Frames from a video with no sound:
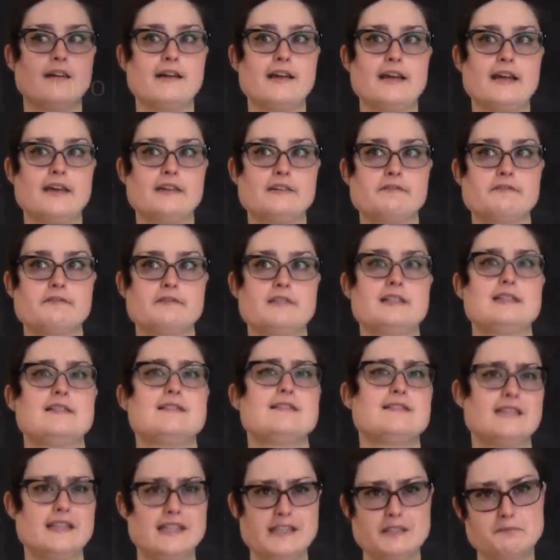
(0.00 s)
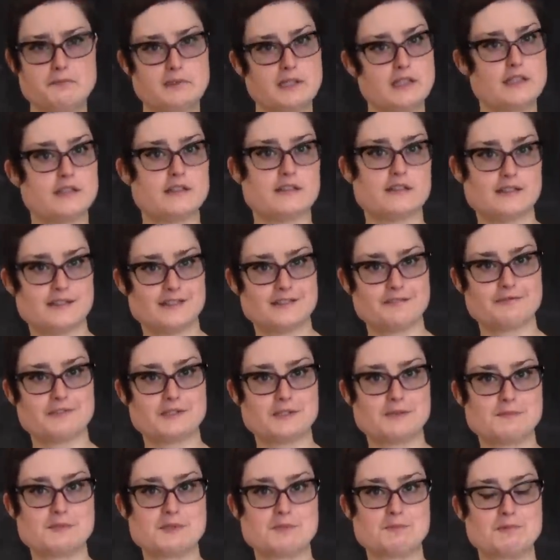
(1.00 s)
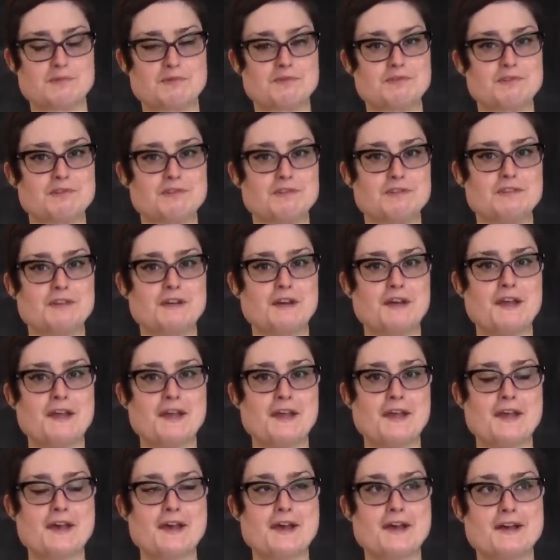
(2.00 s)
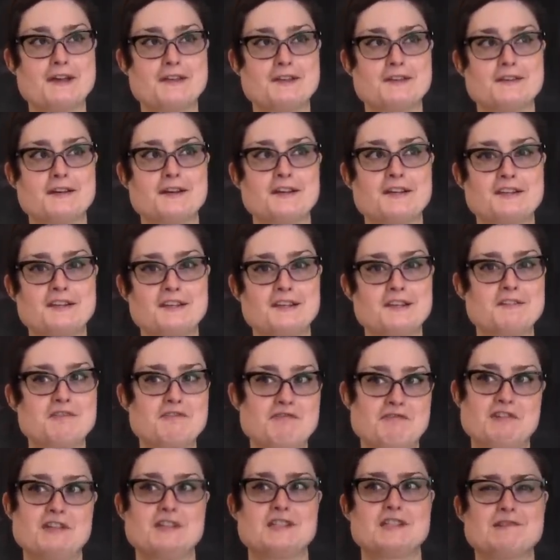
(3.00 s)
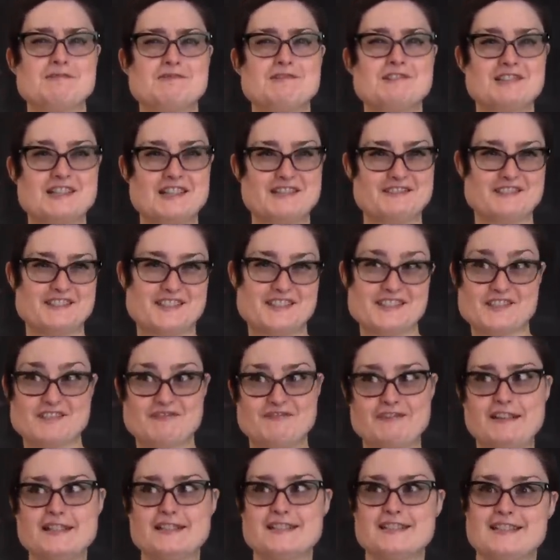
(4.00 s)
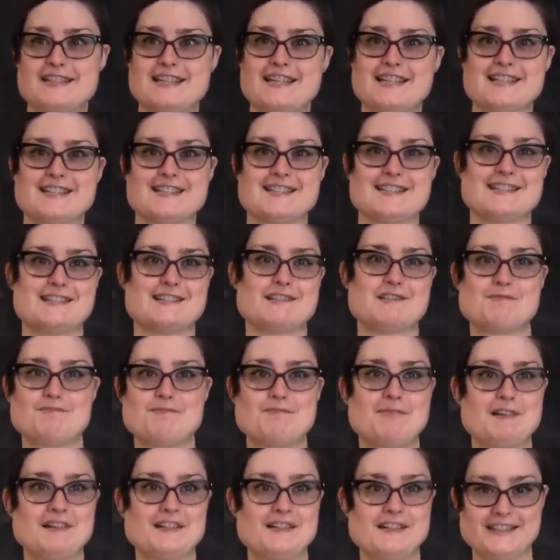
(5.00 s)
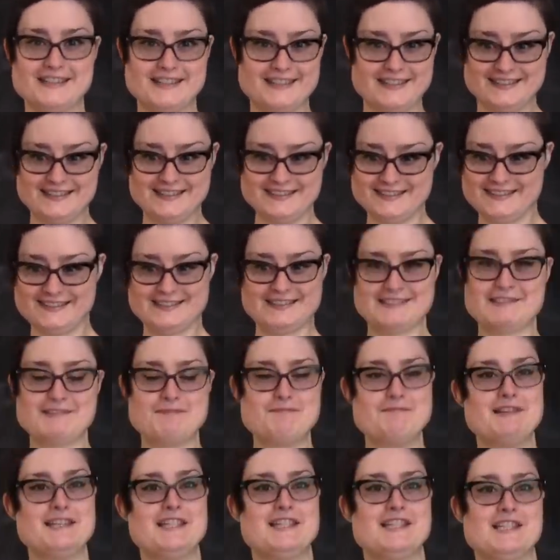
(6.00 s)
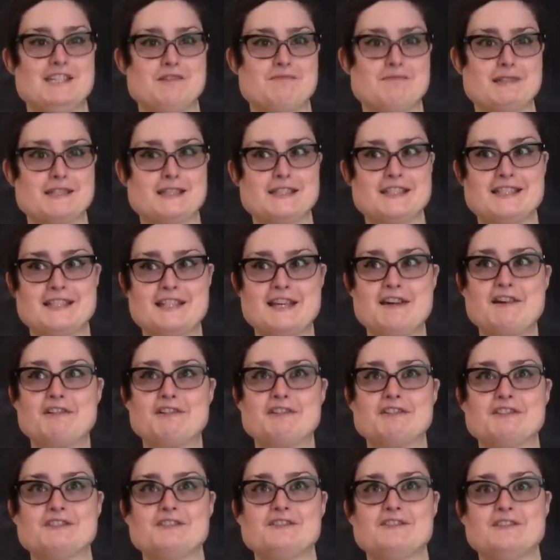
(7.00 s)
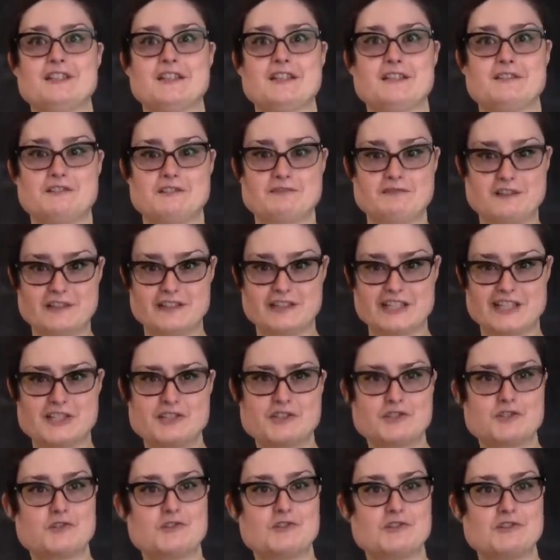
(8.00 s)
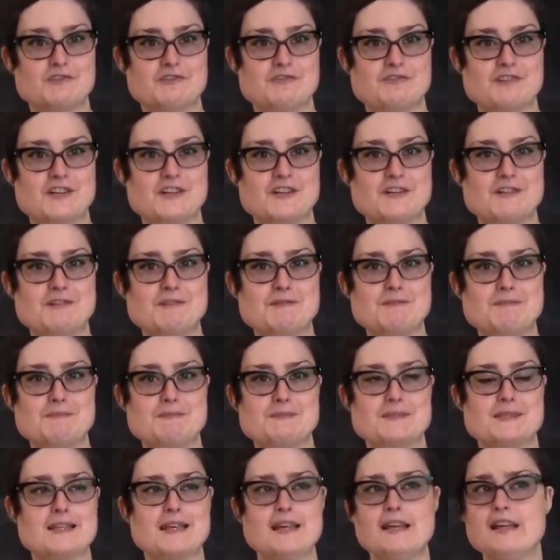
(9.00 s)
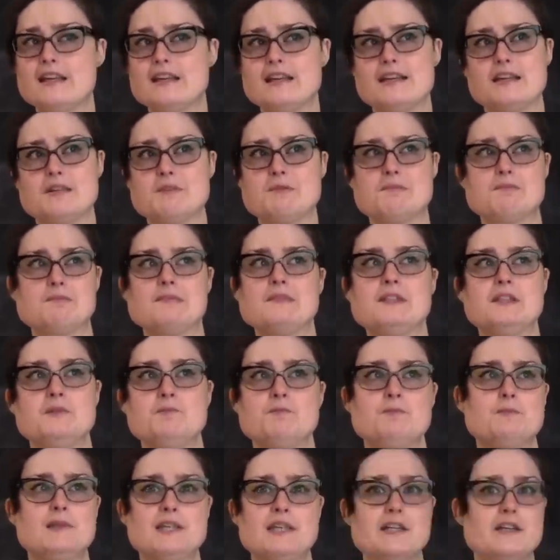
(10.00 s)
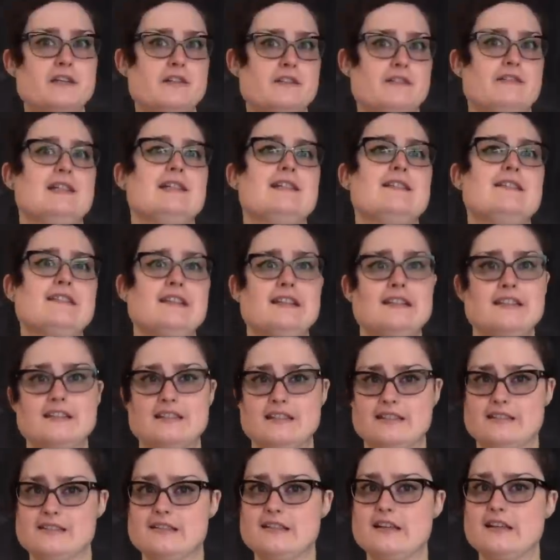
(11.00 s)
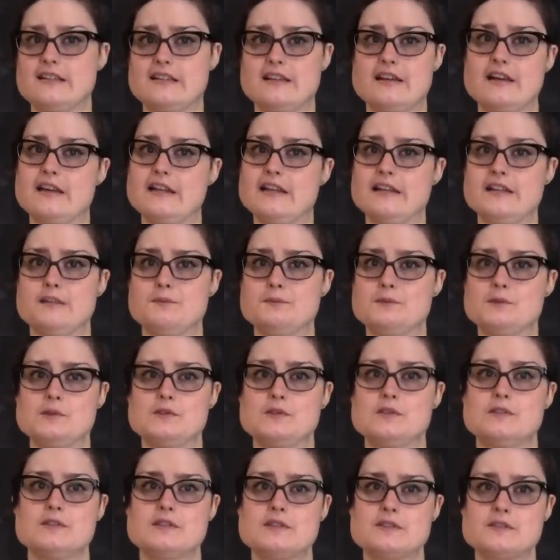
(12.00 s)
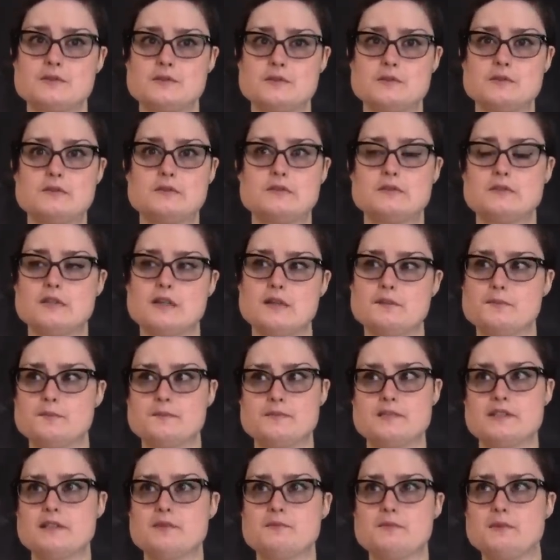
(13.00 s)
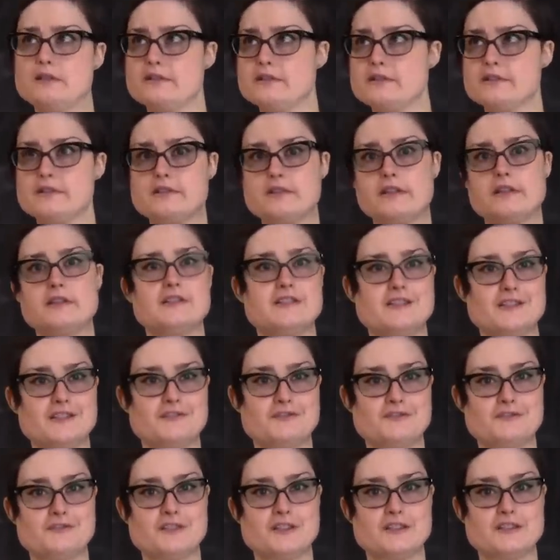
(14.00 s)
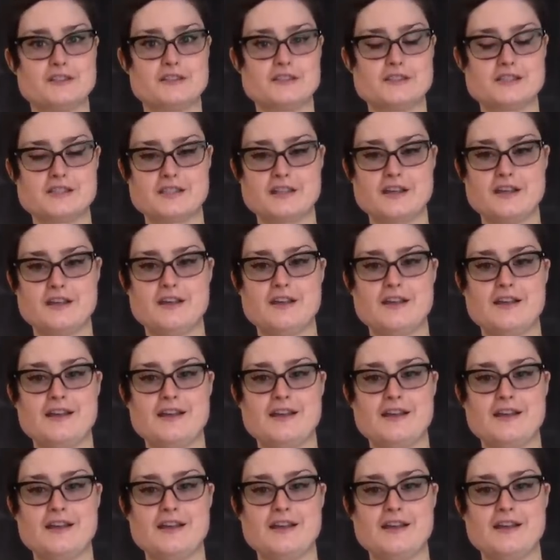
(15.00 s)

I hadn't really seen many early films before. And I think, first of all, I was just fascinated by the medium itself, you know, the very short films. We don't really see things like that anymore at all. Cinema is so different.